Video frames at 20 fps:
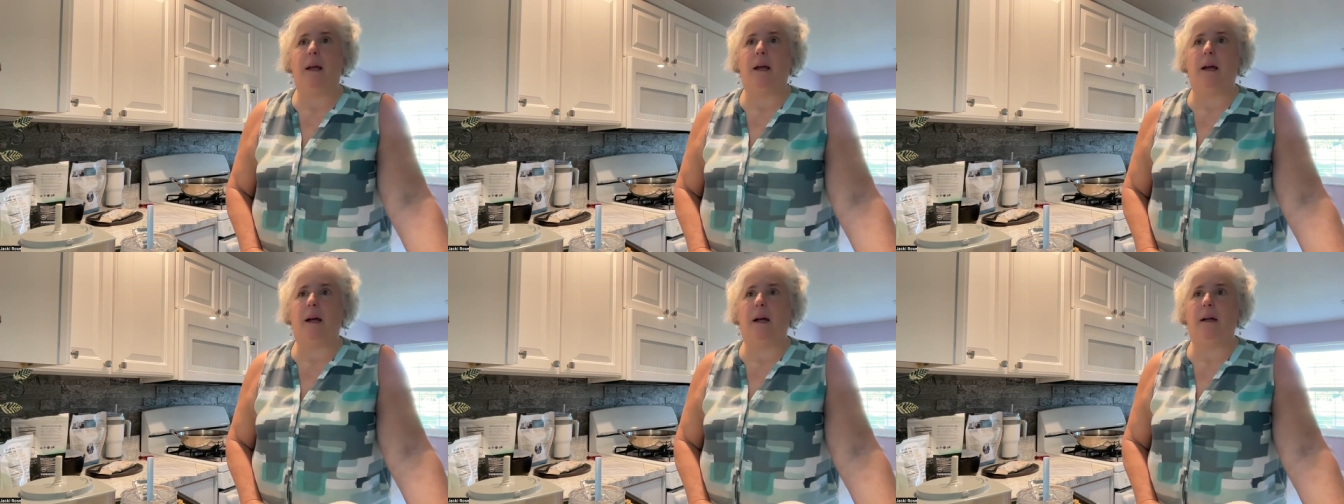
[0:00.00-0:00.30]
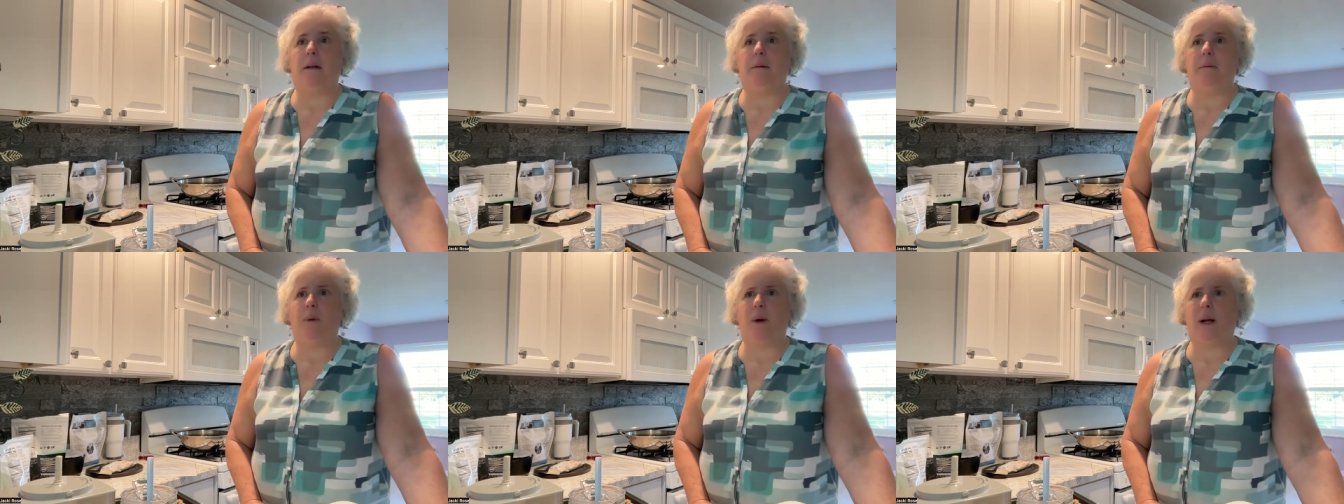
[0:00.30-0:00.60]

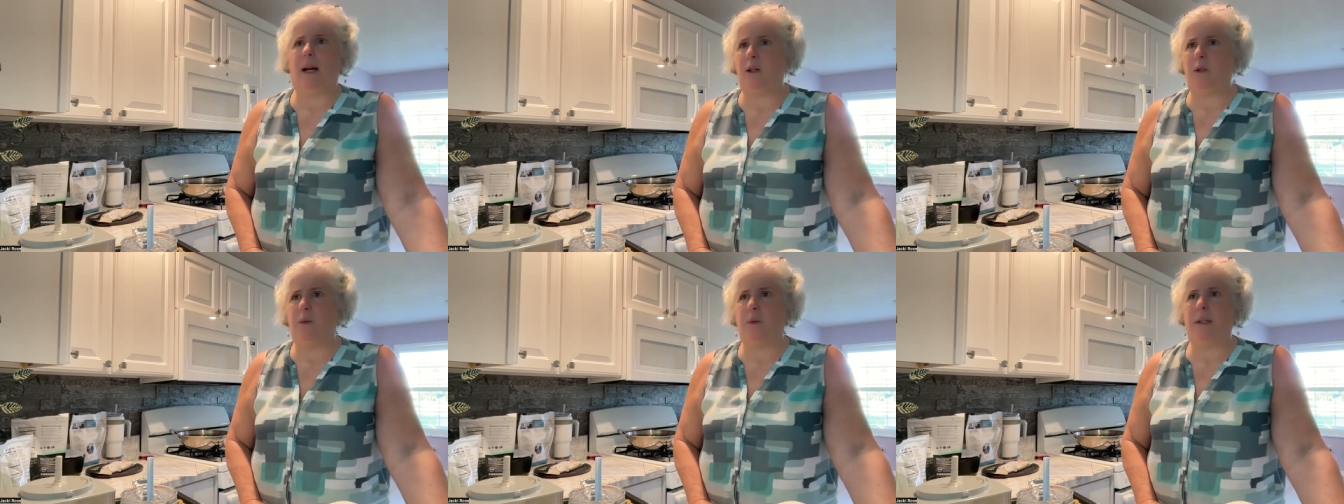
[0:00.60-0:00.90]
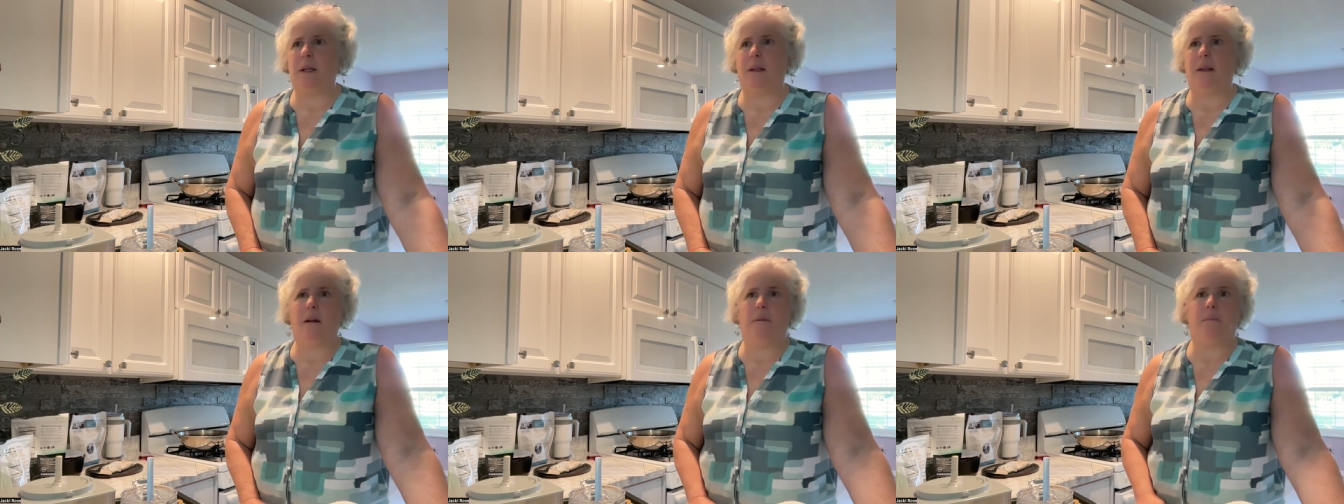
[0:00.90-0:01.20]
What else
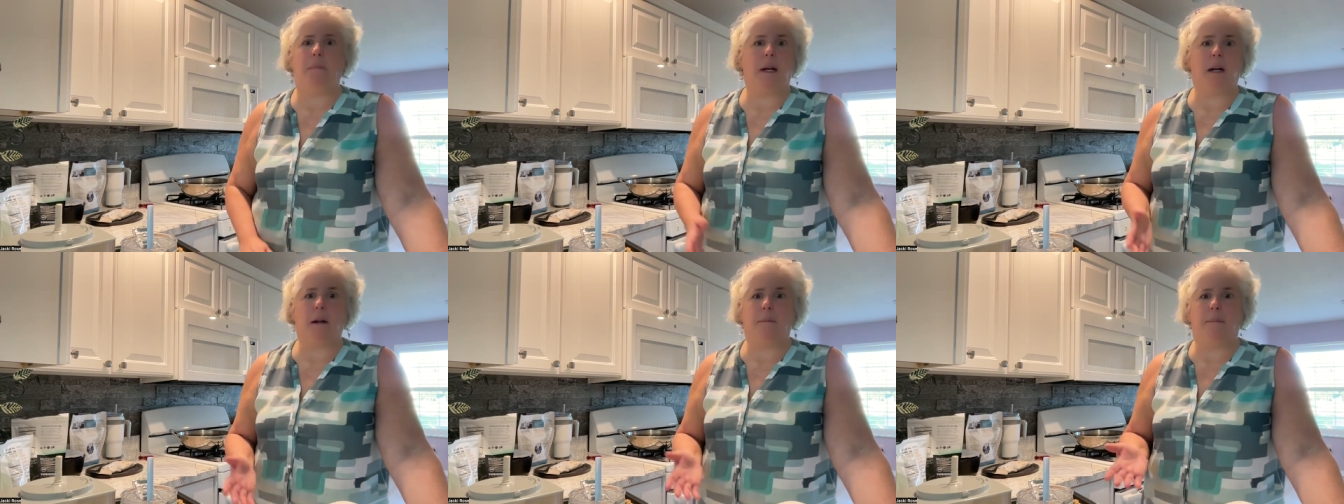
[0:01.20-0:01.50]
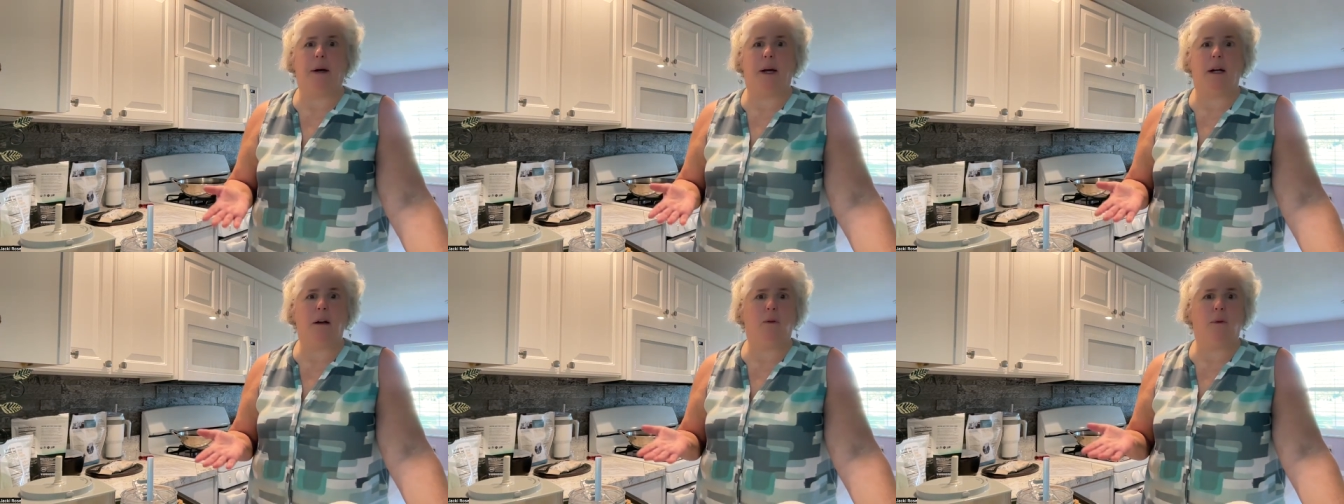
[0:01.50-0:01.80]
was in there? Peanut
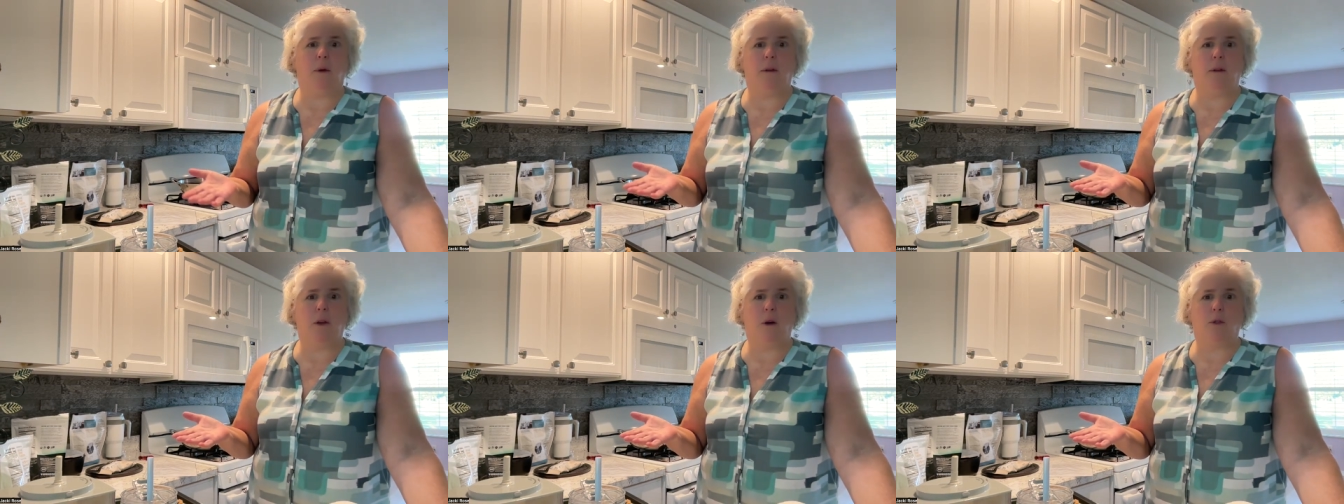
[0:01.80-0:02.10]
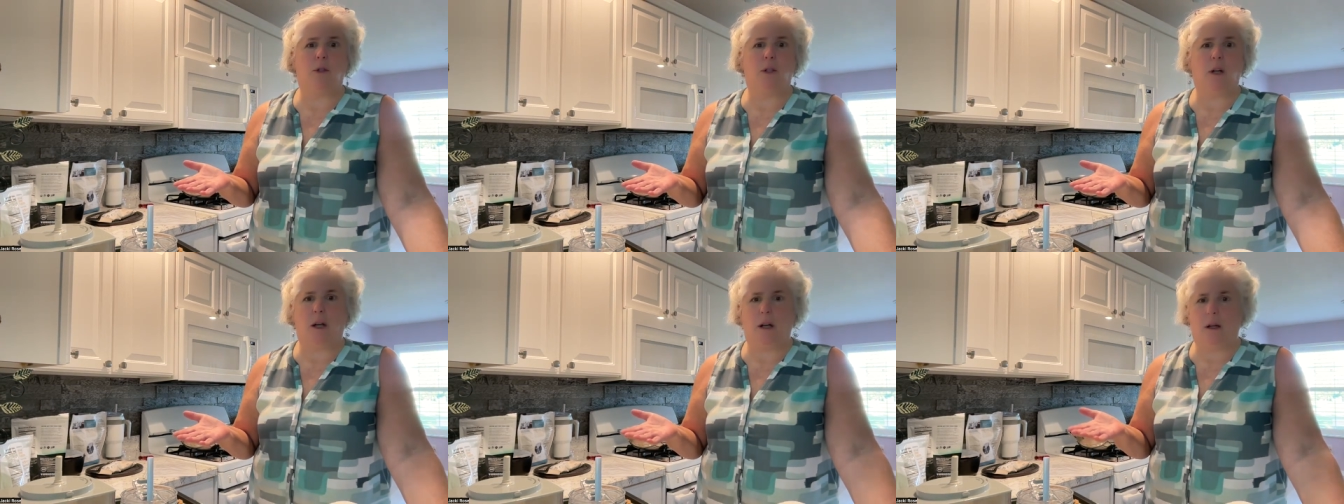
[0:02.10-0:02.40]
butter with no
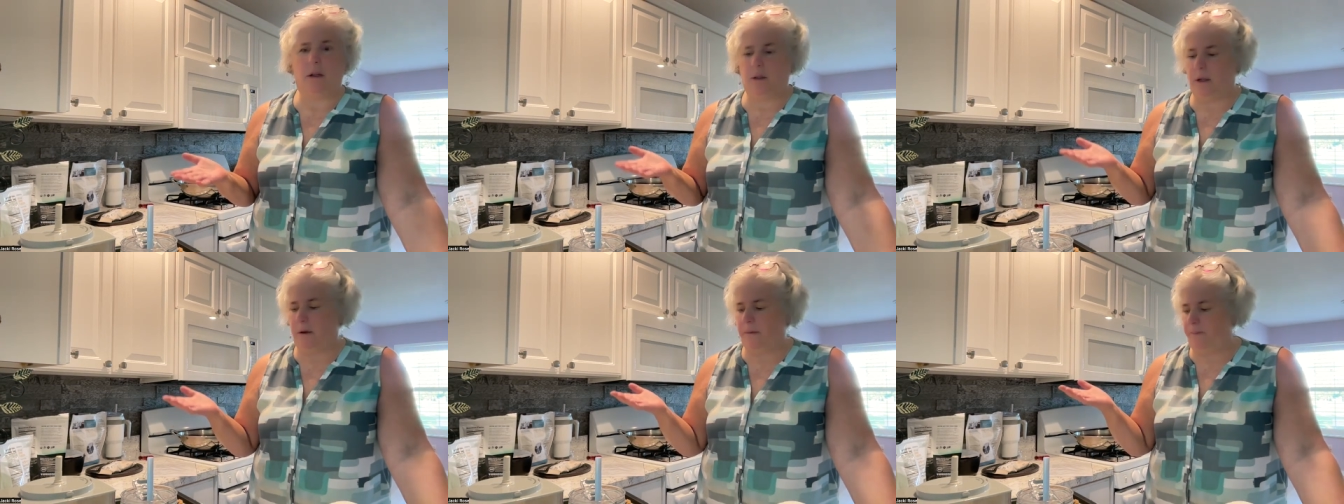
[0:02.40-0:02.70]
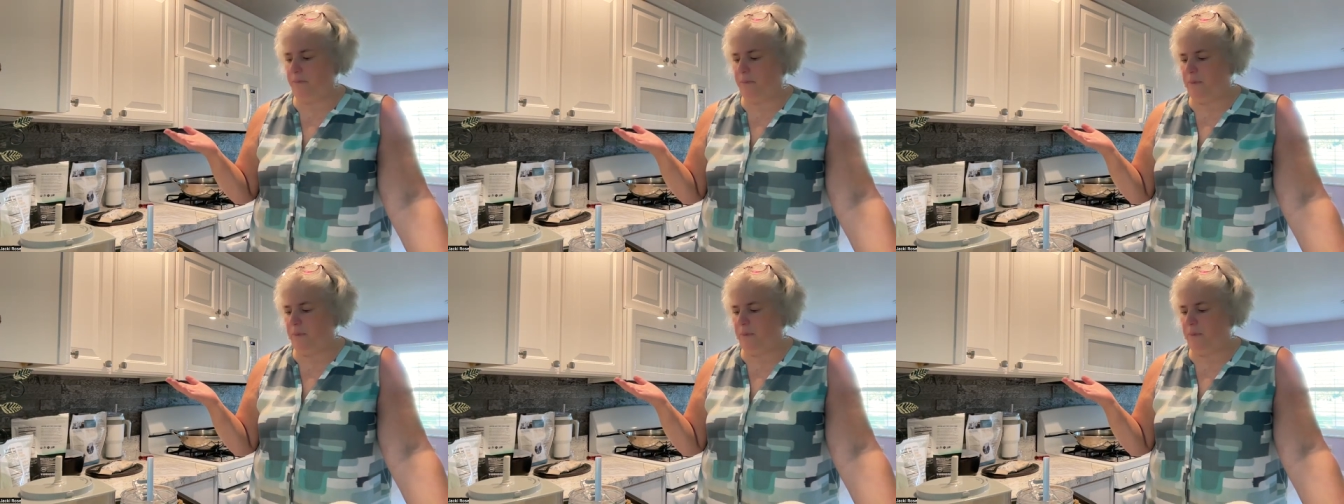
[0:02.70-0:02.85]
salt,